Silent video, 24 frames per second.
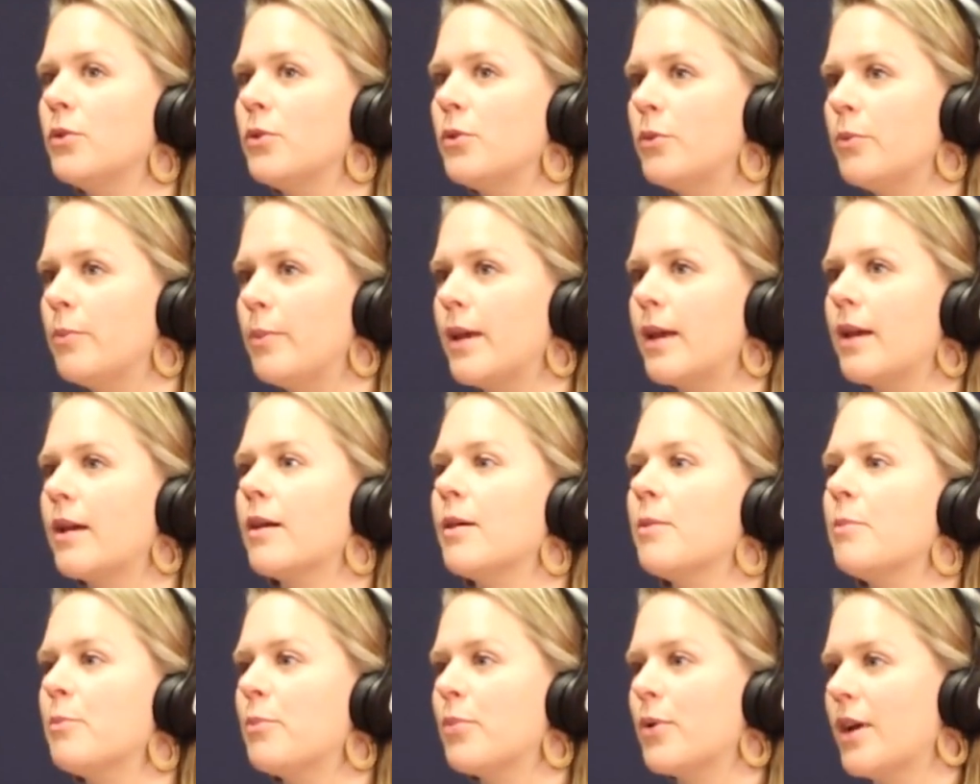you
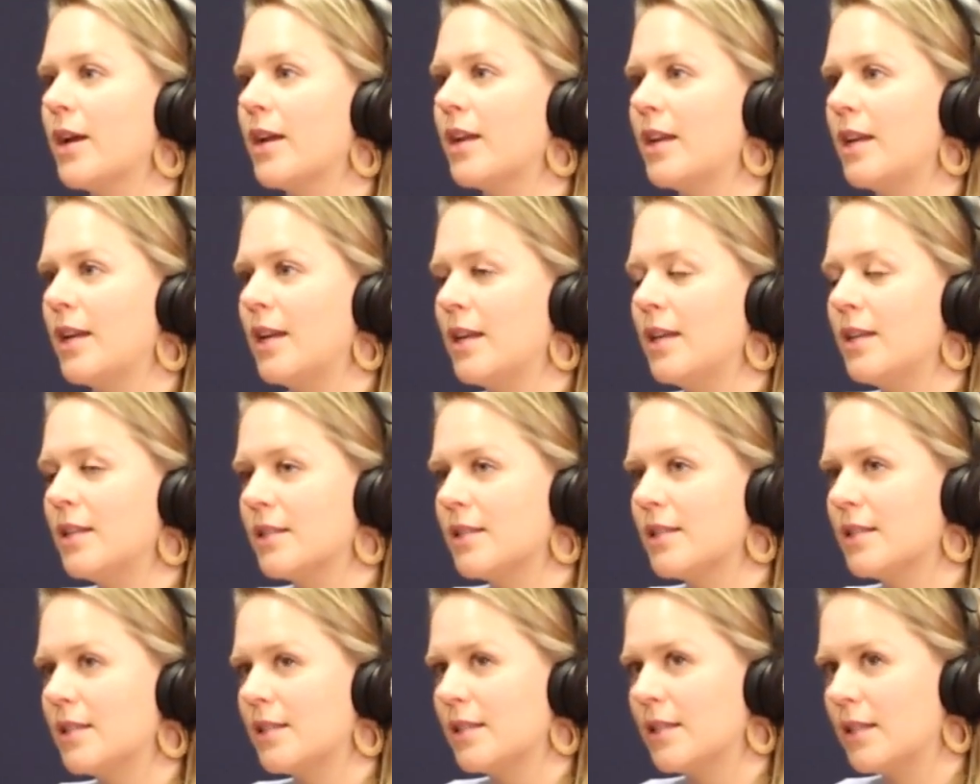become
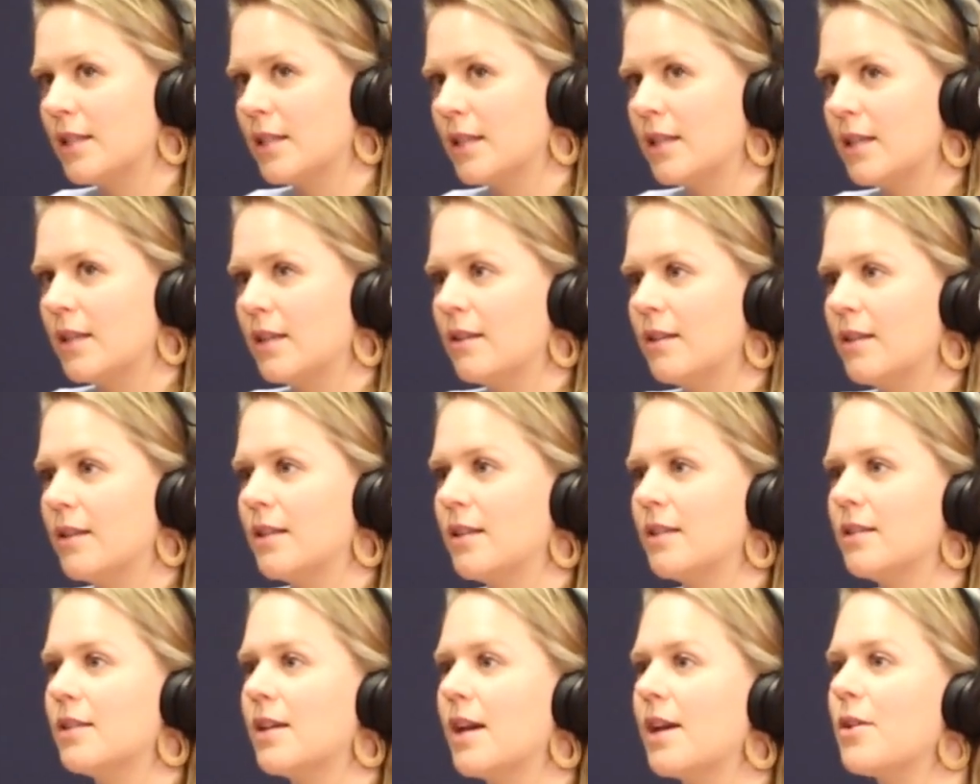pregnant,
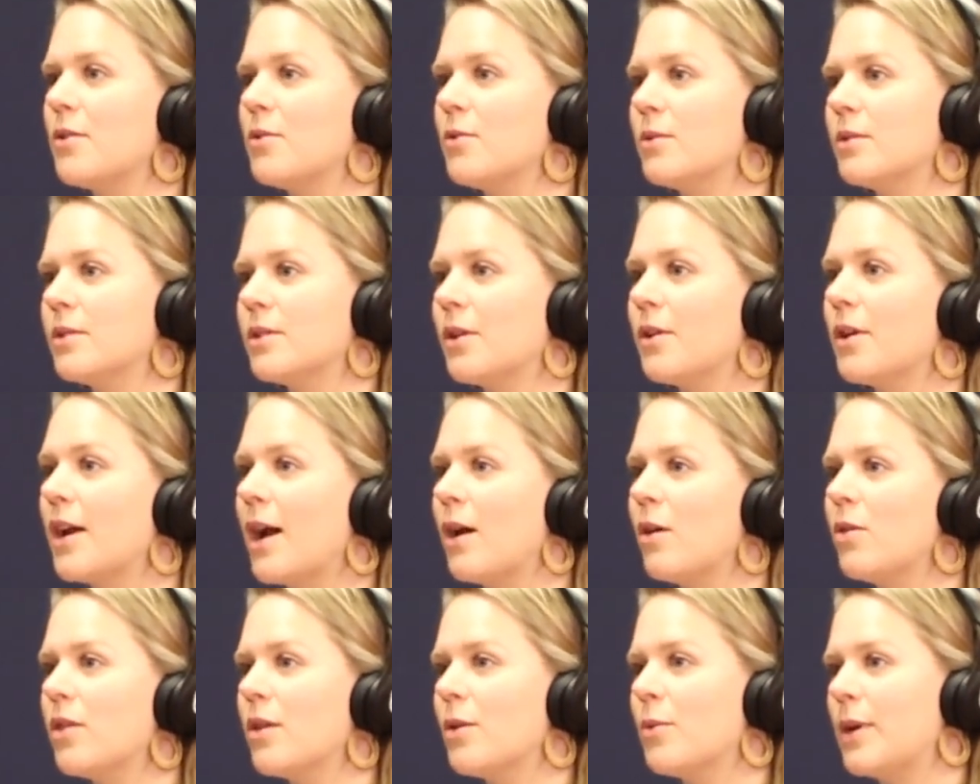cycles are
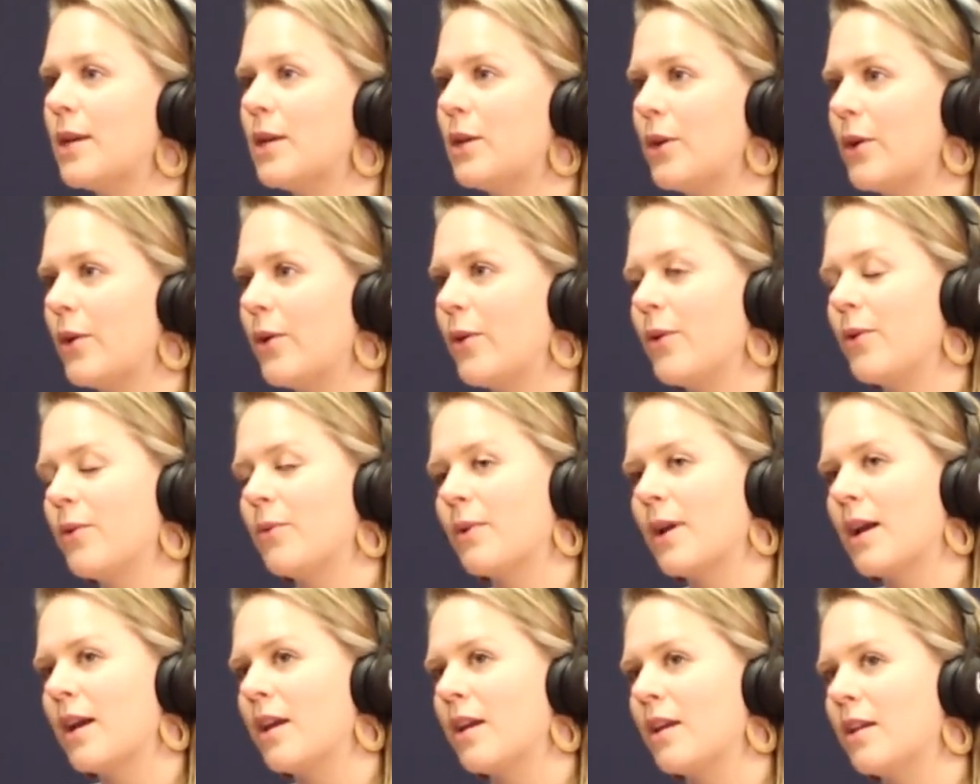out the window,
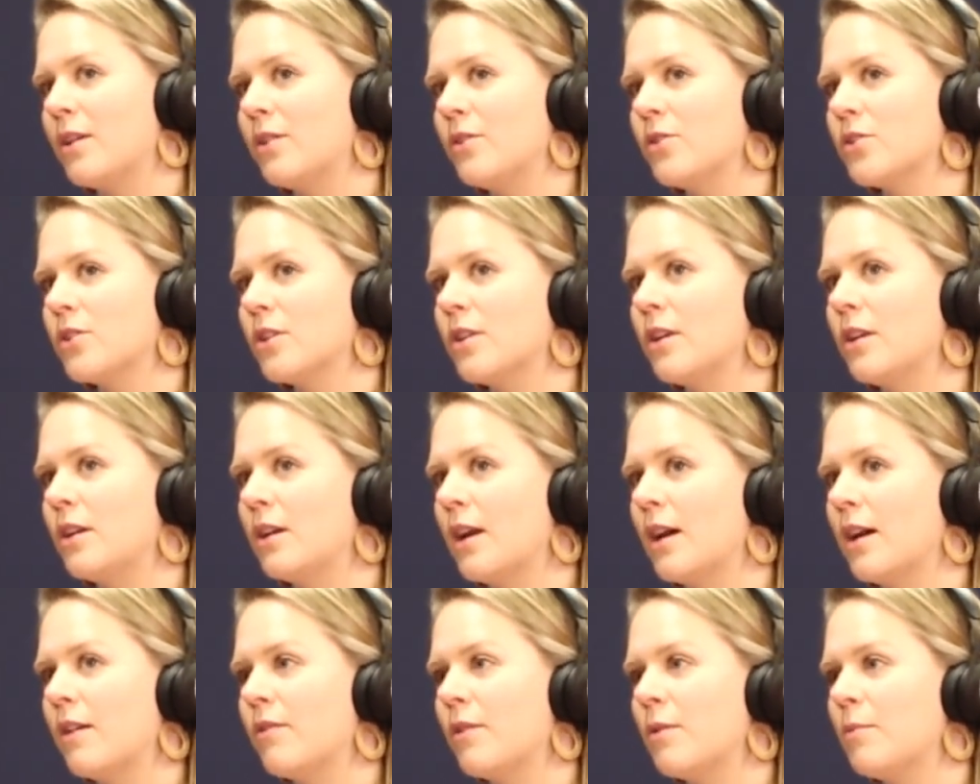right? You
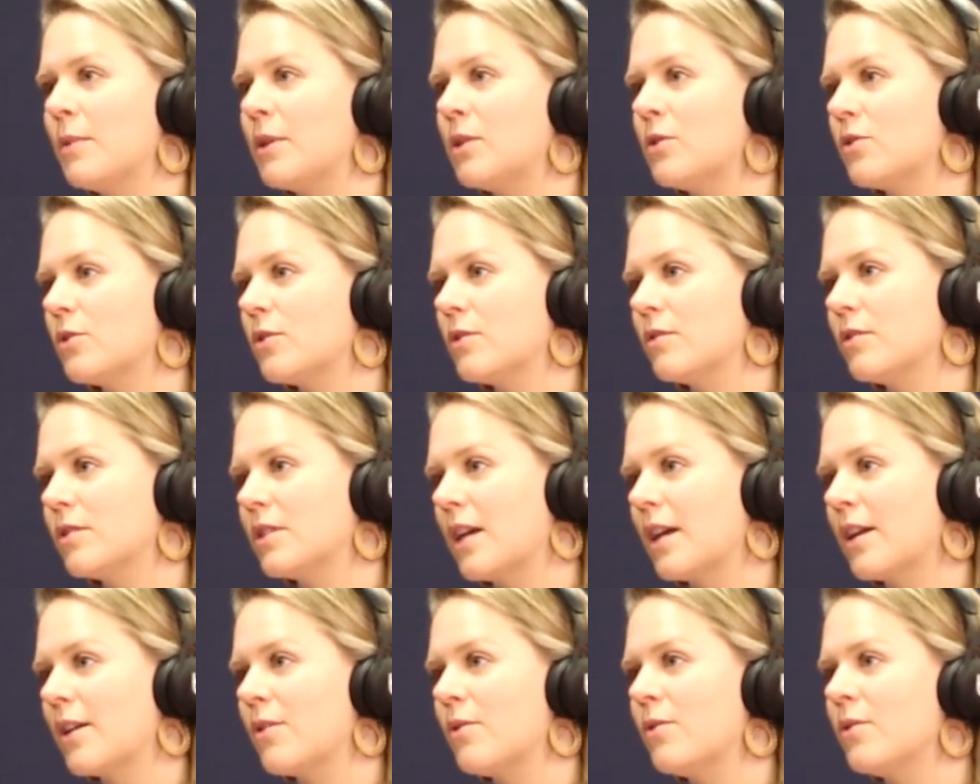shouldn't have a menstrual
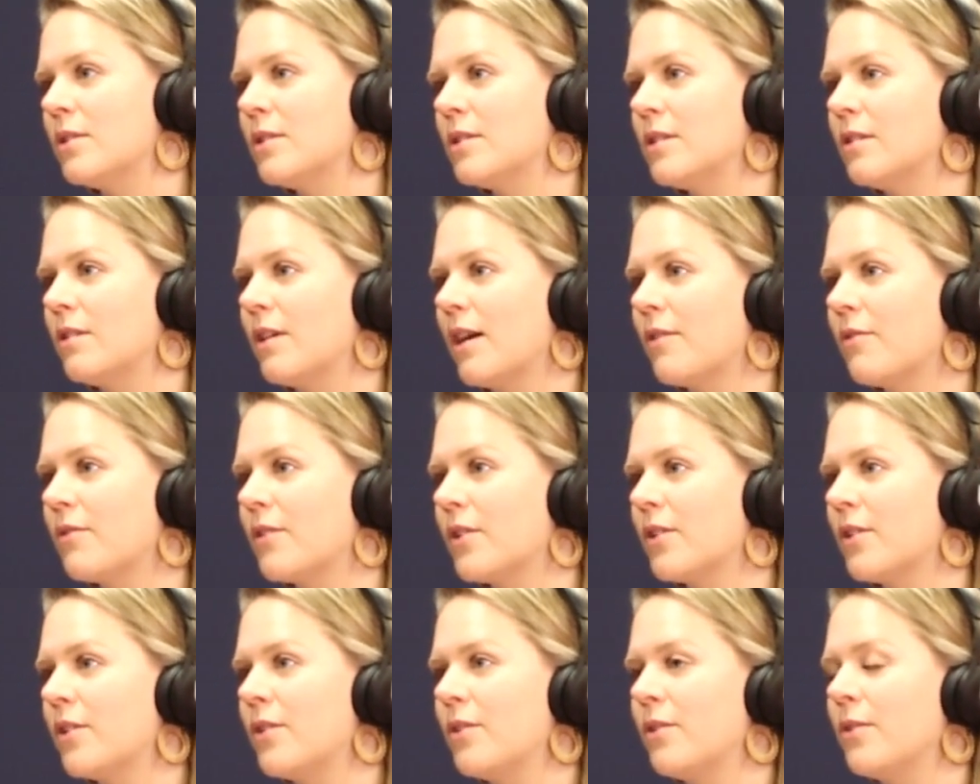cycle until
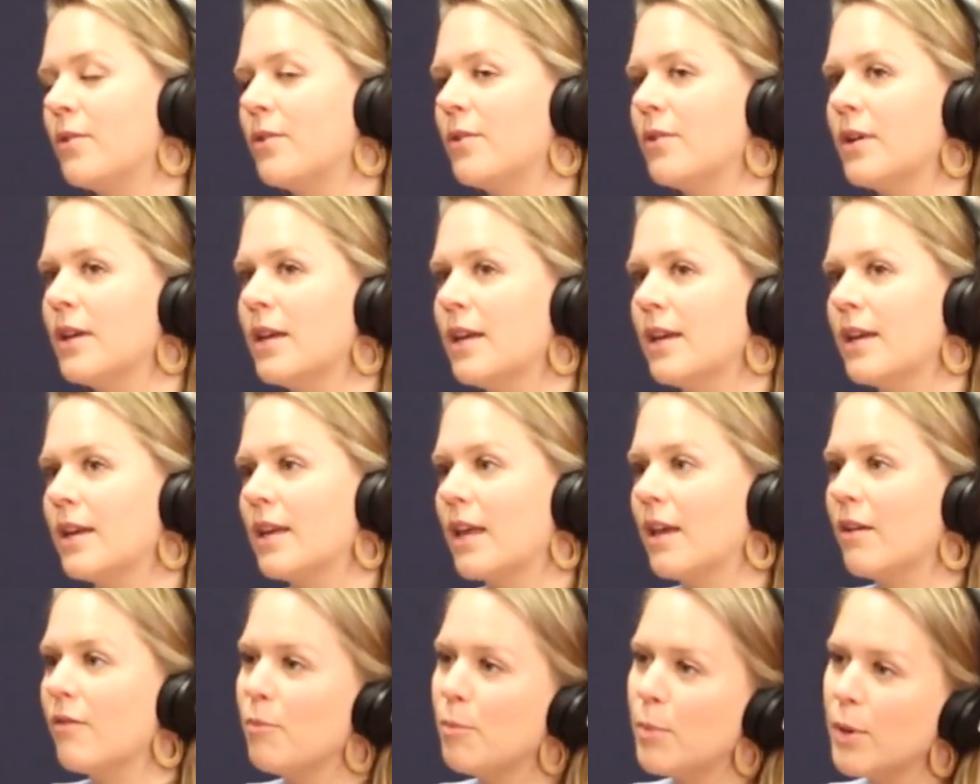after you
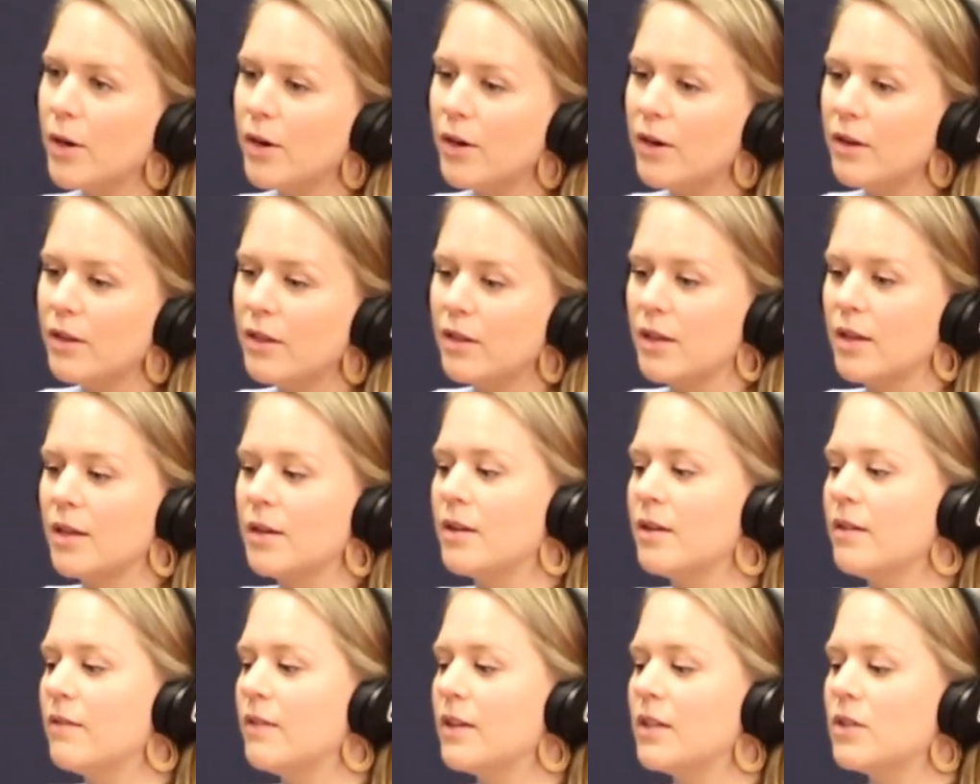give birth,
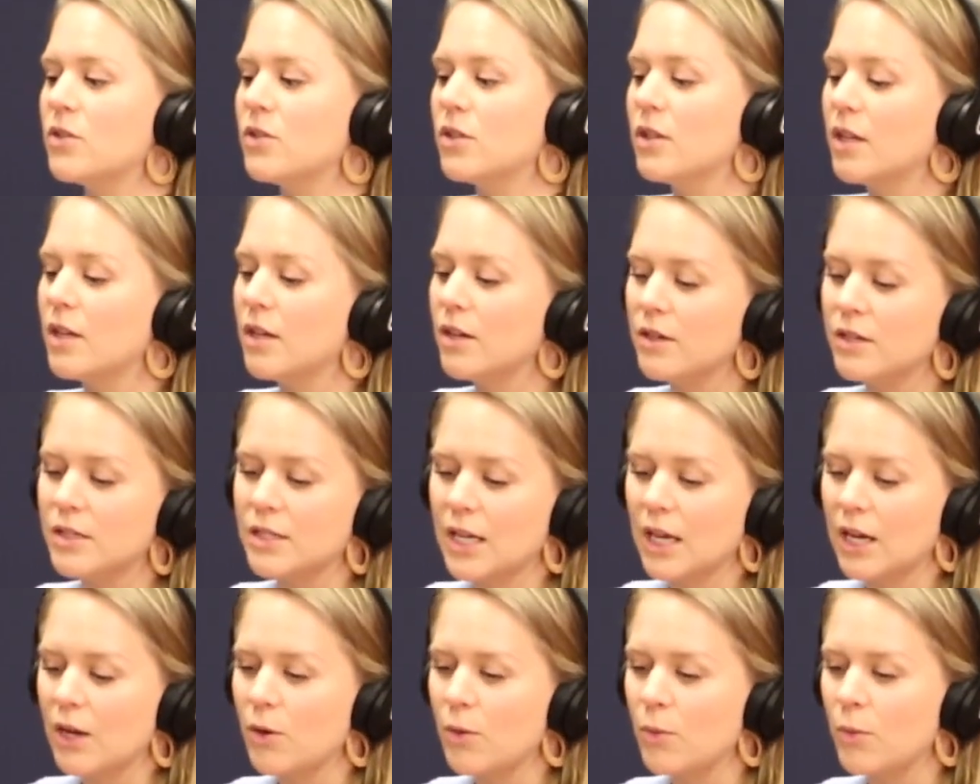and eventually your
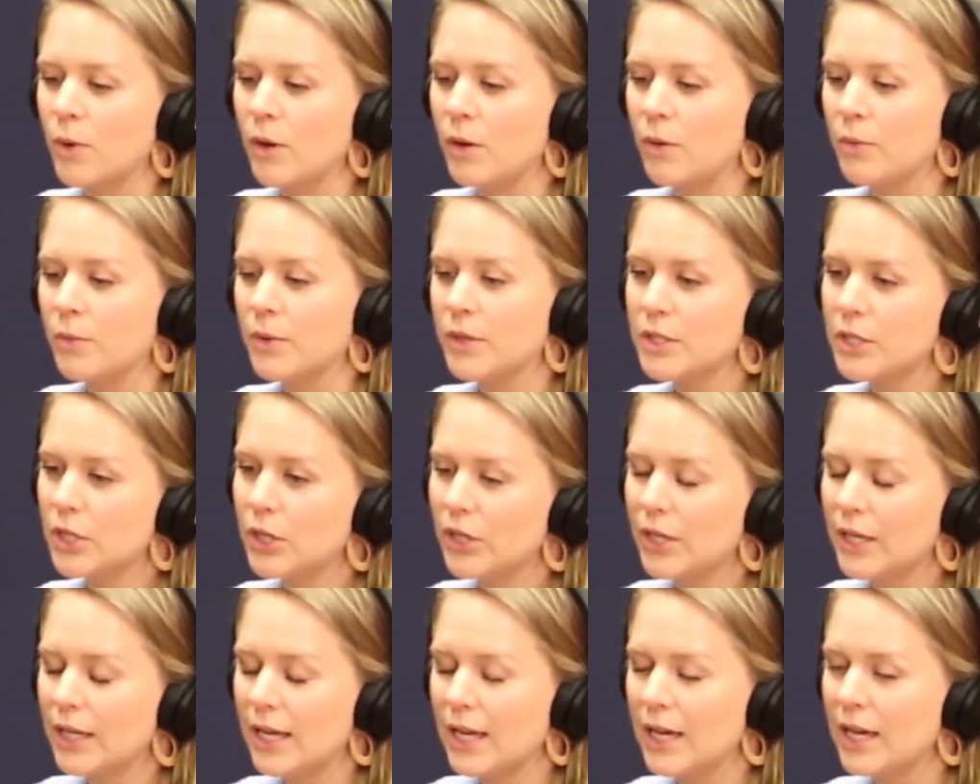cycle will
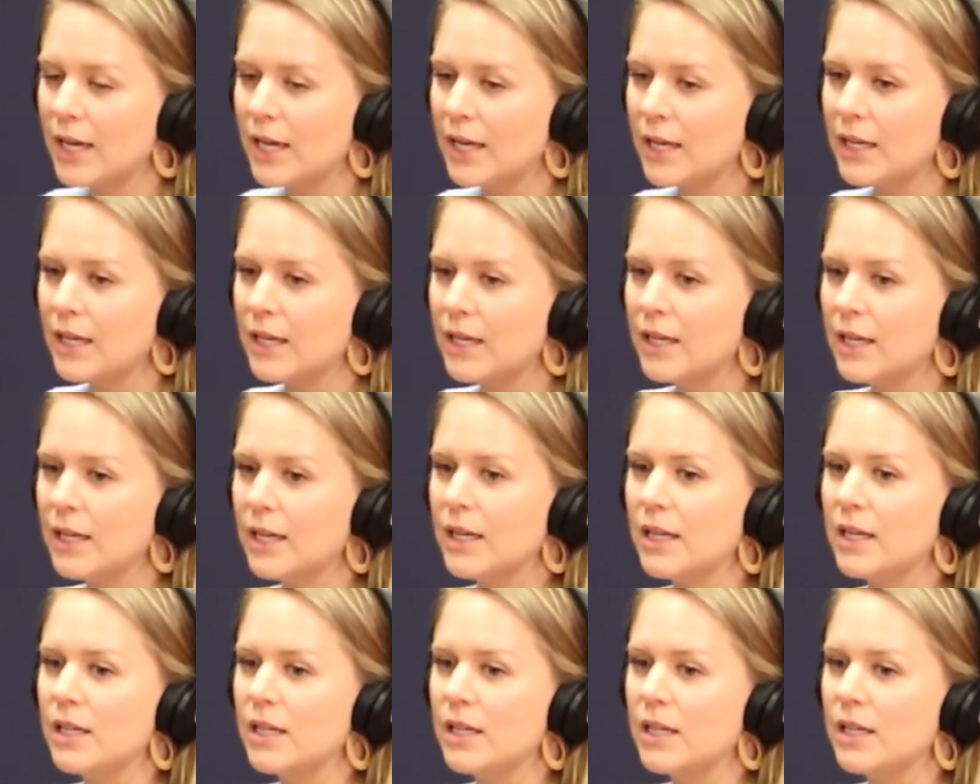return again.